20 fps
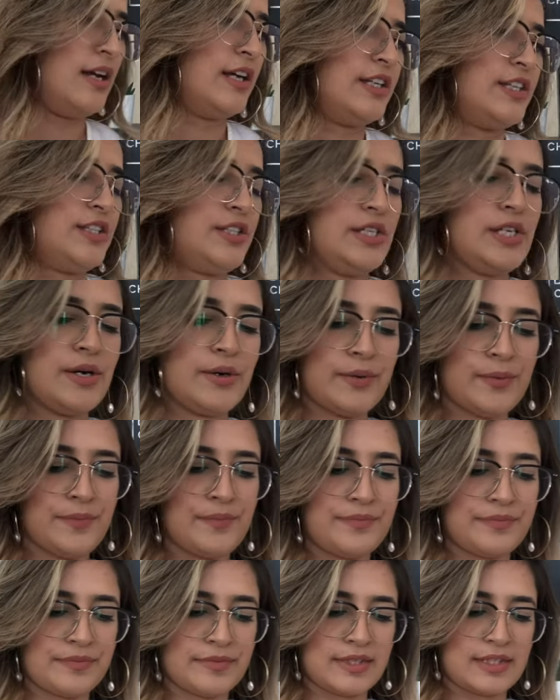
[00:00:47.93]
So
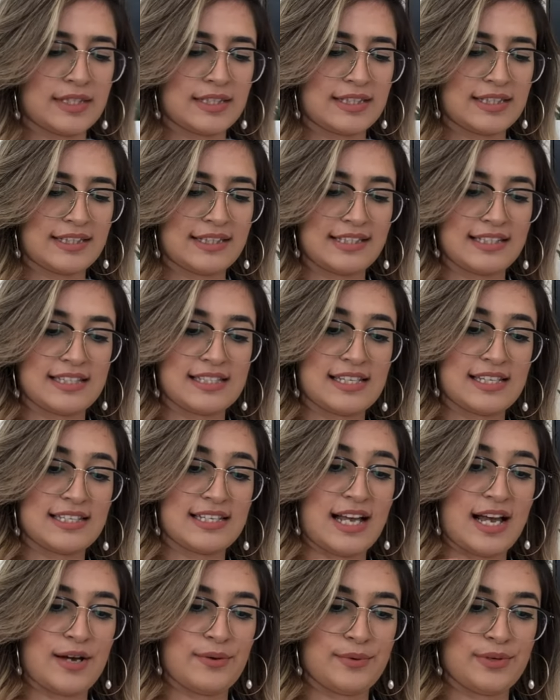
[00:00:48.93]
this is
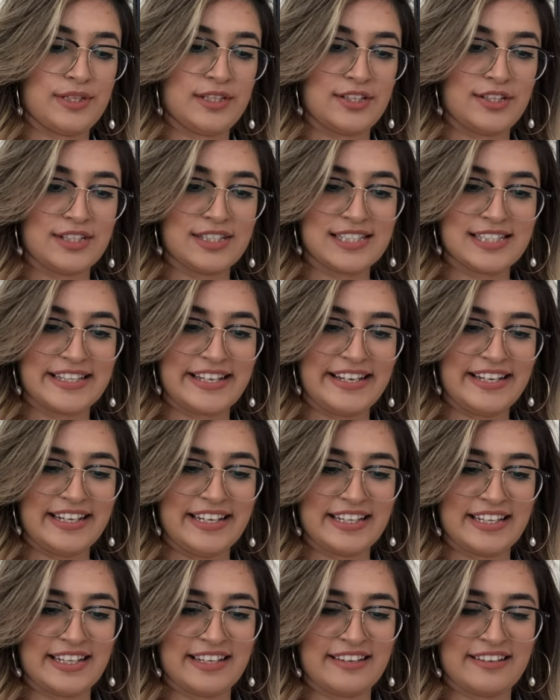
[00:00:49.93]
how it looks
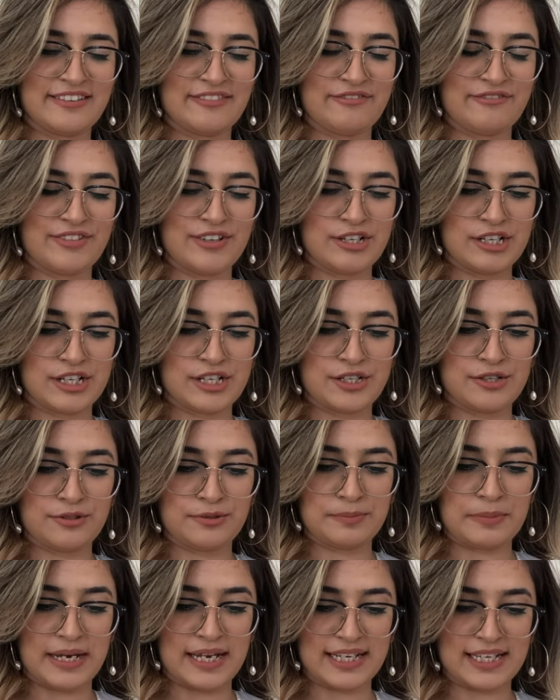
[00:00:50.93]
like. Very
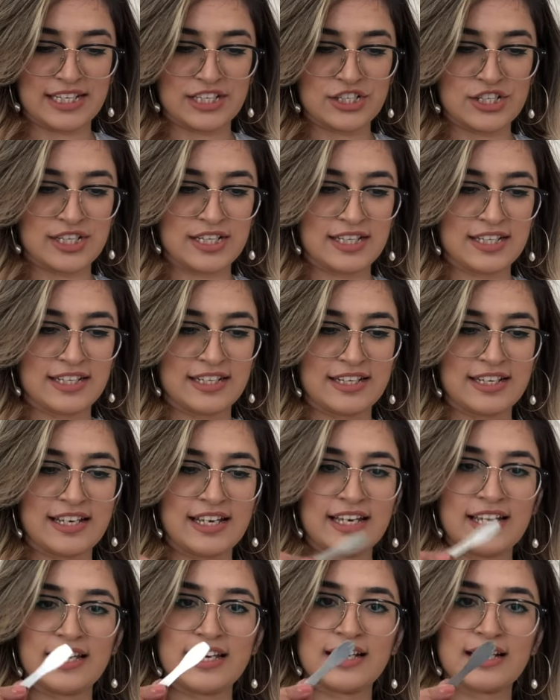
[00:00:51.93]
cute packaging.
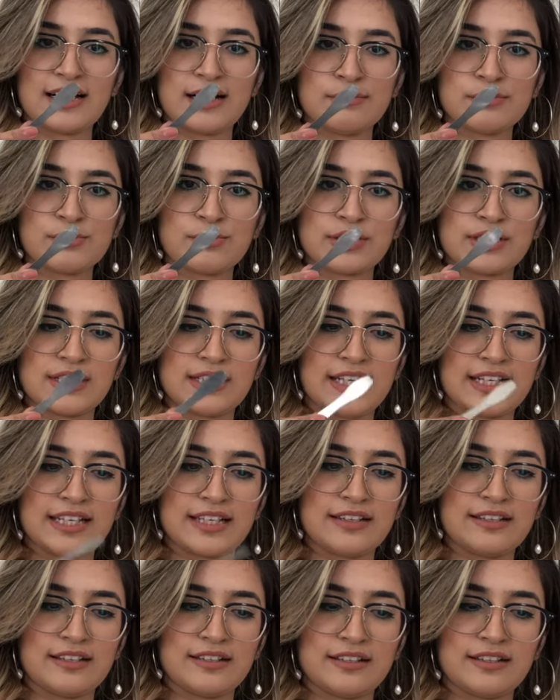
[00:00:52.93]
It comes with a, like
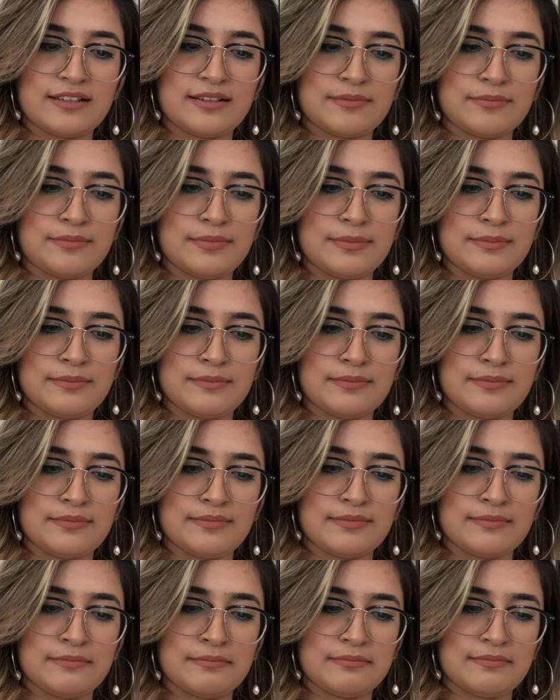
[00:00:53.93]
a
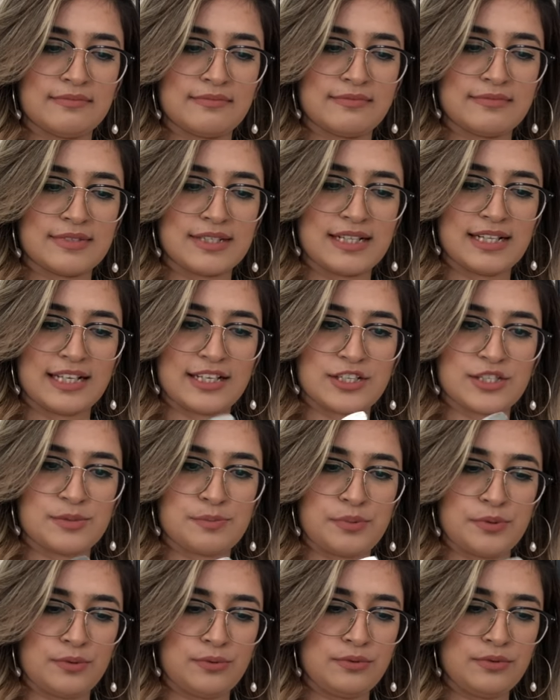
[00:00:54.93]
like a
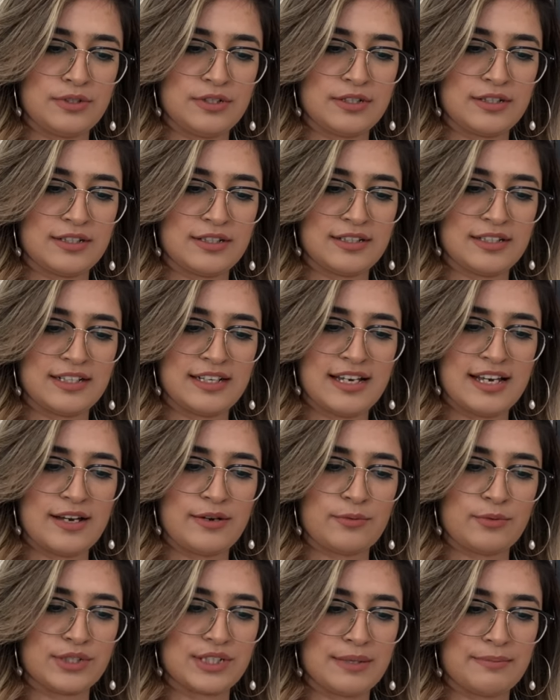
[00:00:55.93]
spoon
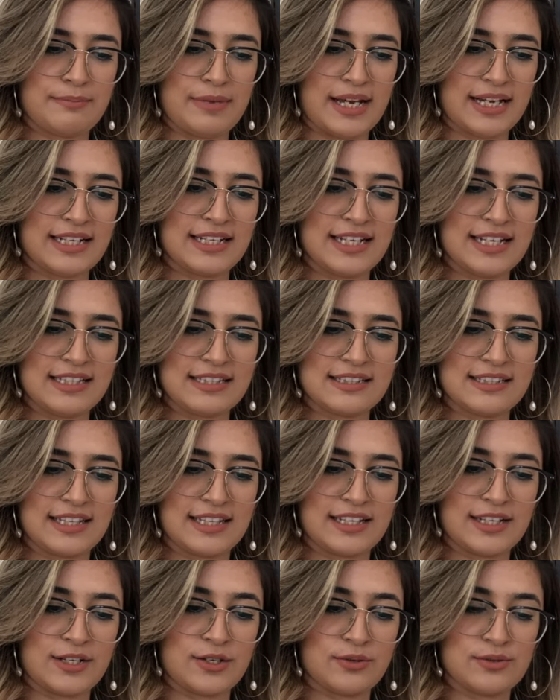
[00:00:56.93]
with a magnet, then
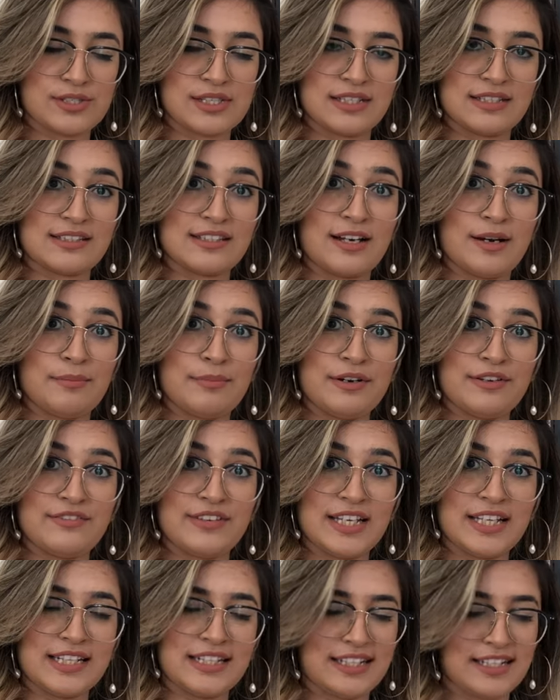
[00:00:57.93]
it goes on top of
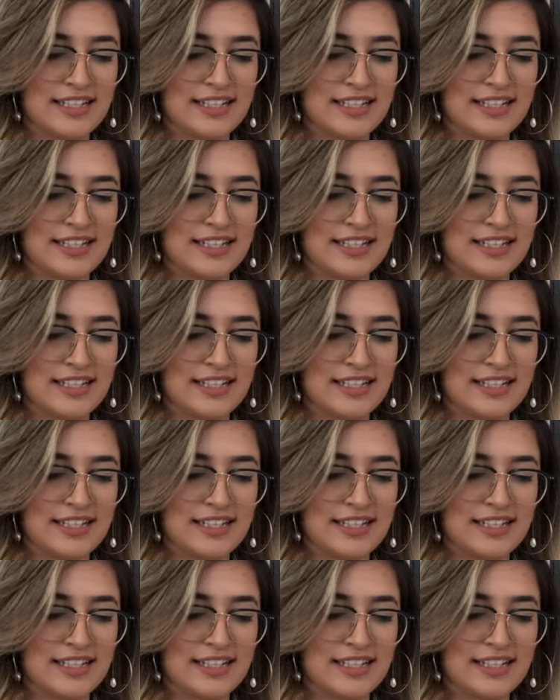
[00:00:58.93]
it.